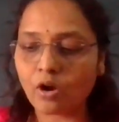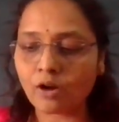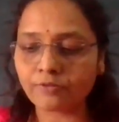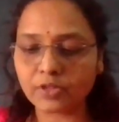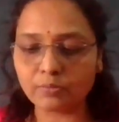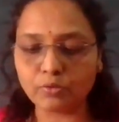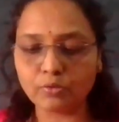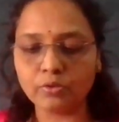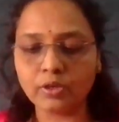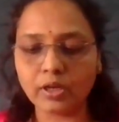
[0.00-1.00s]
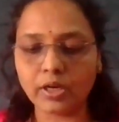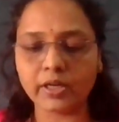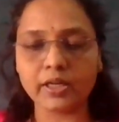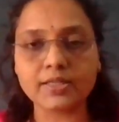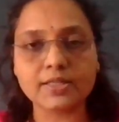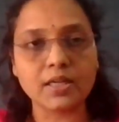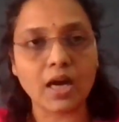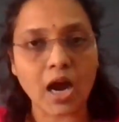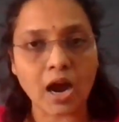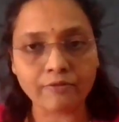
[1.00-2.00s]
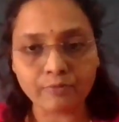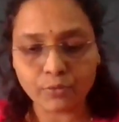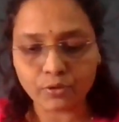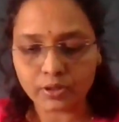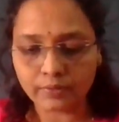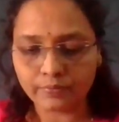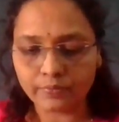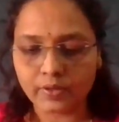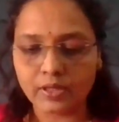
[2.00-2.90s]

of the moon, it is the half moon.